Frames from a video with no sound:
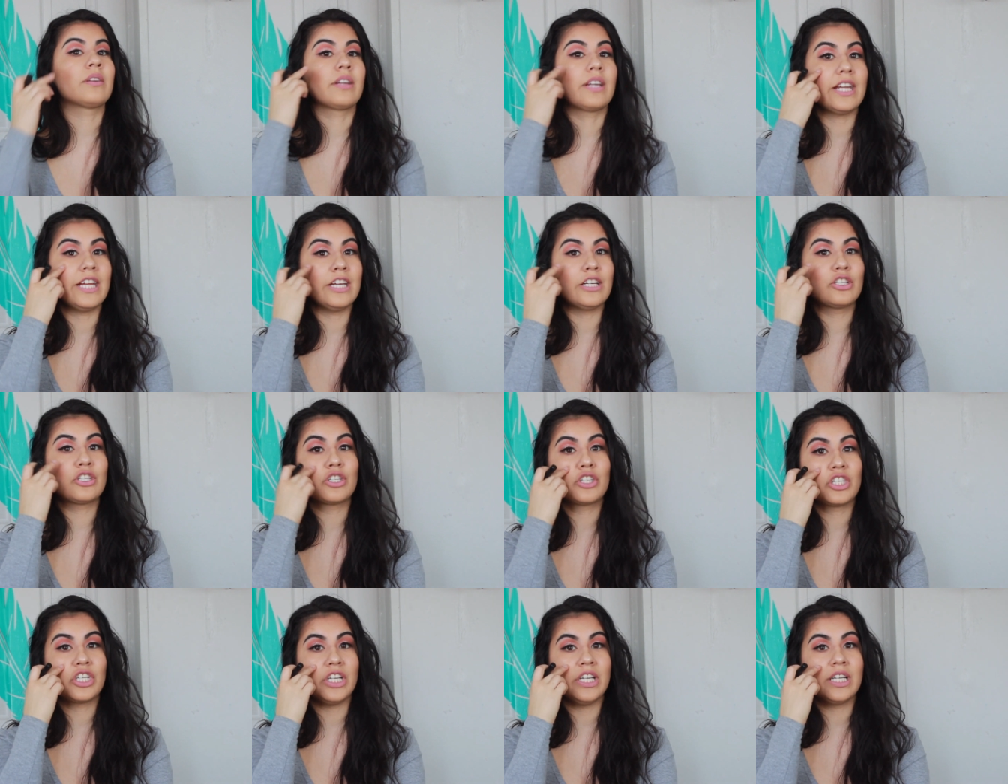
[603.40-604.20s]
on
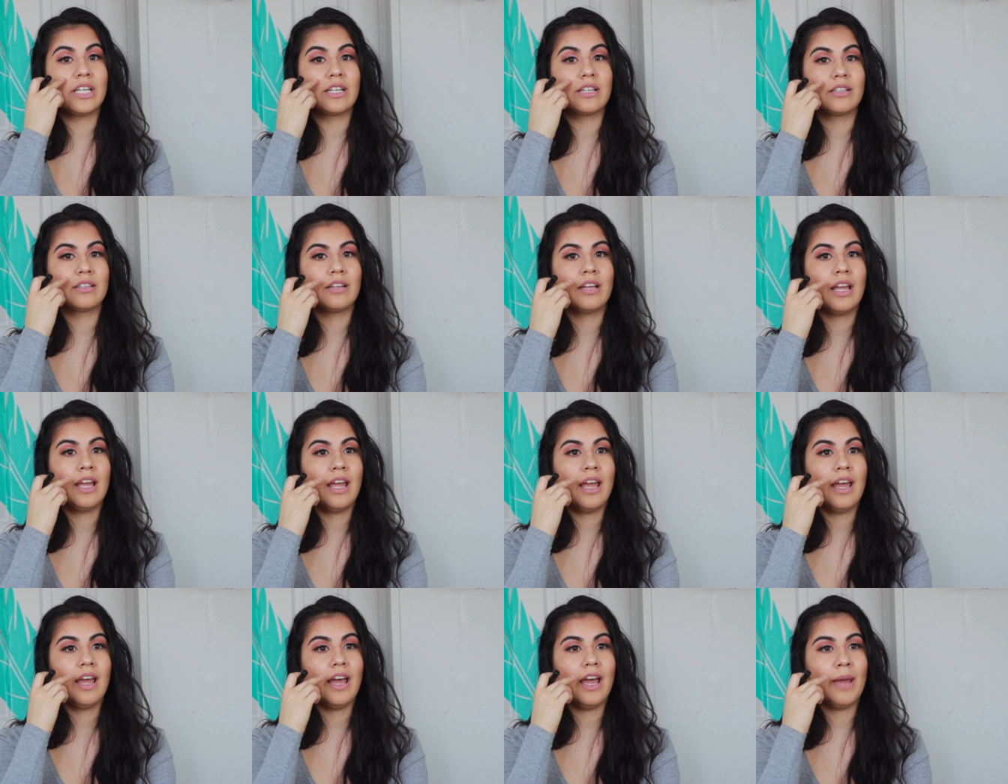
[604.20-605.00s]
each cheek,
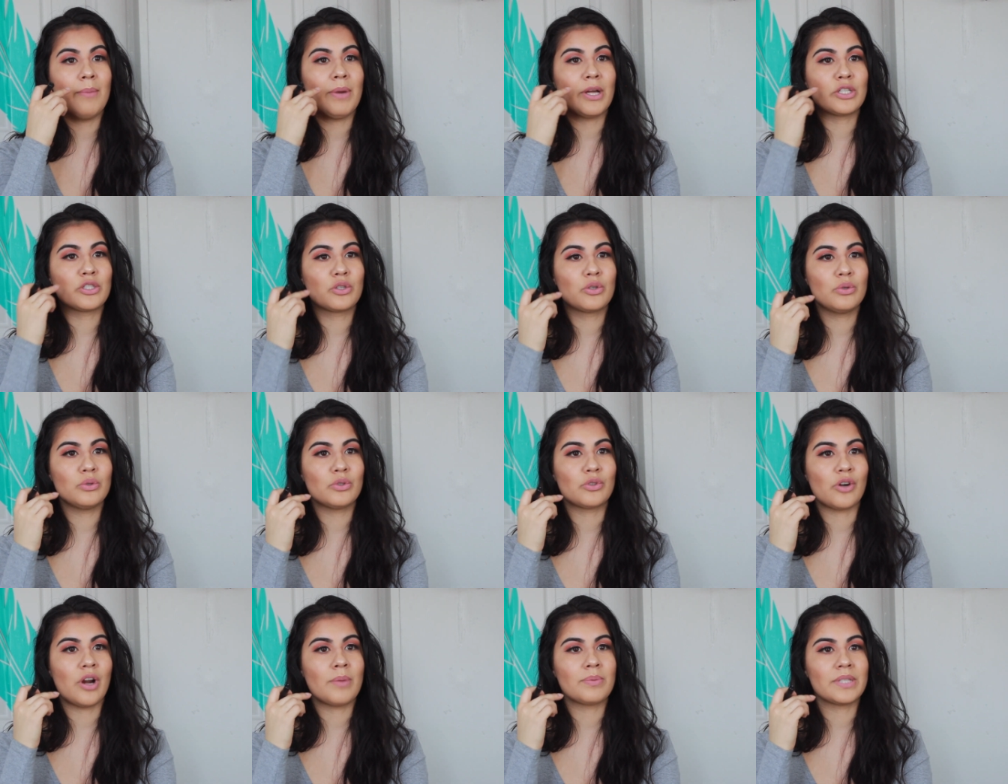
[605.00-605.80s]
and by 2
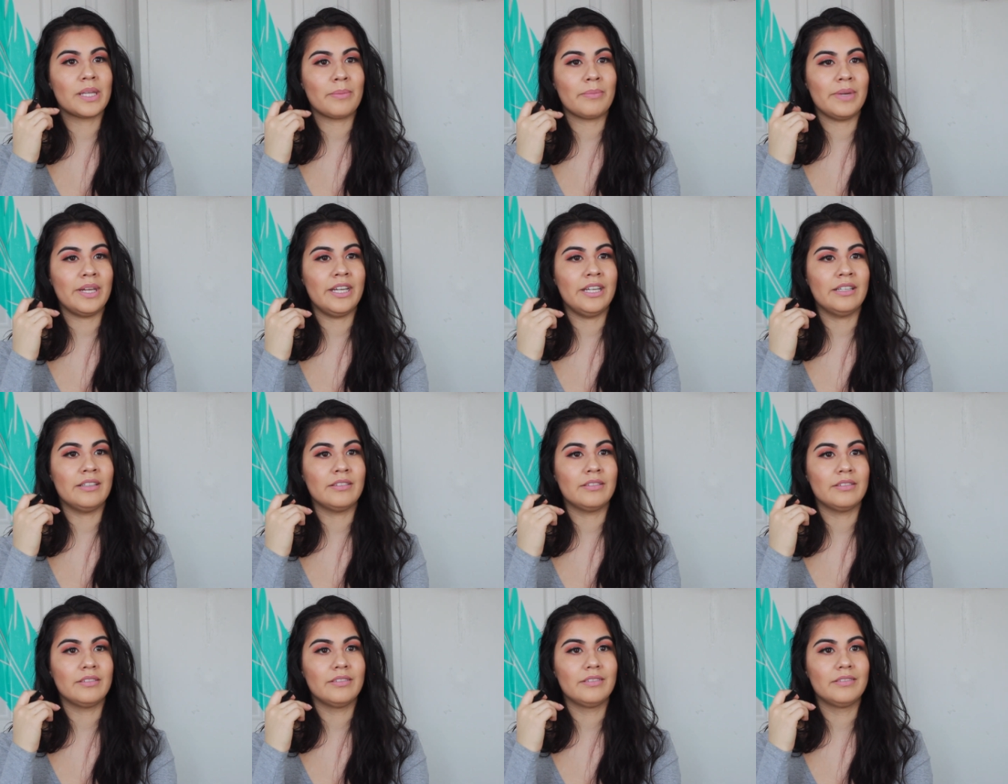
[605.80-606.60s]
drops I
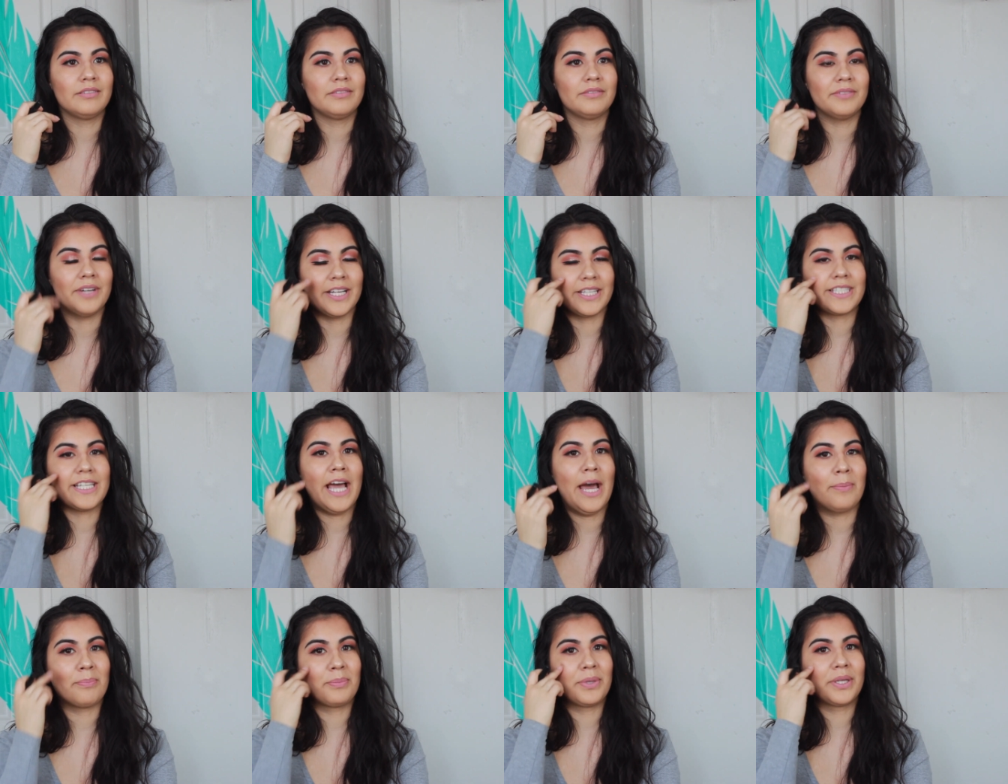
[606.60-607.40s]
mean a
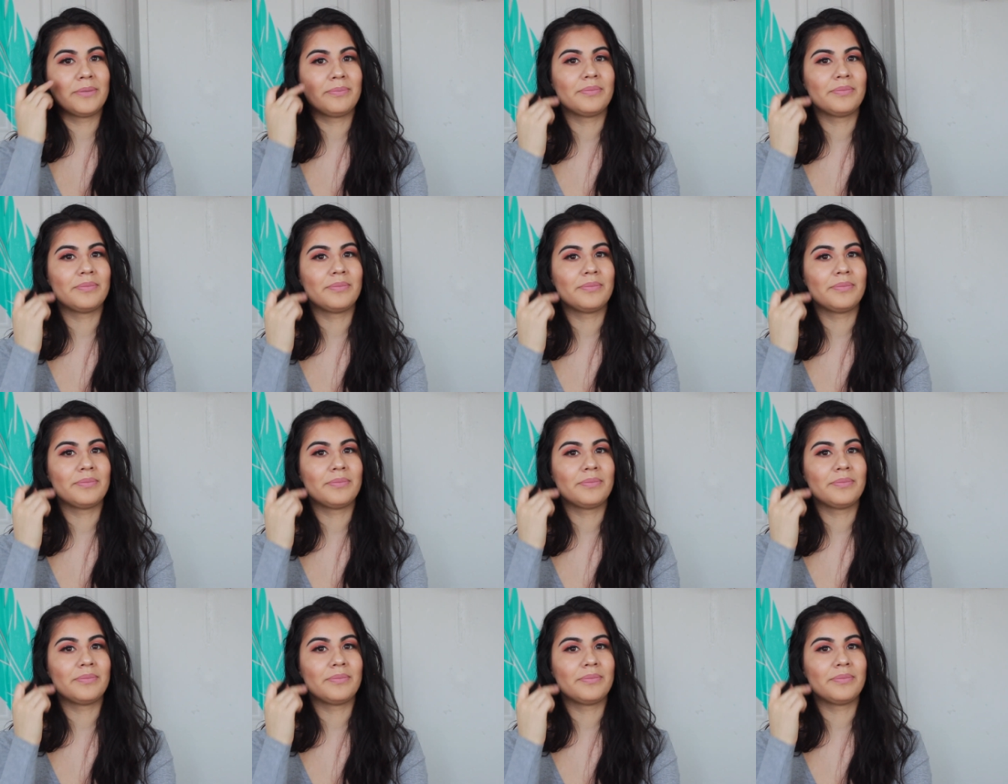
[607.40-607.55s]
tap.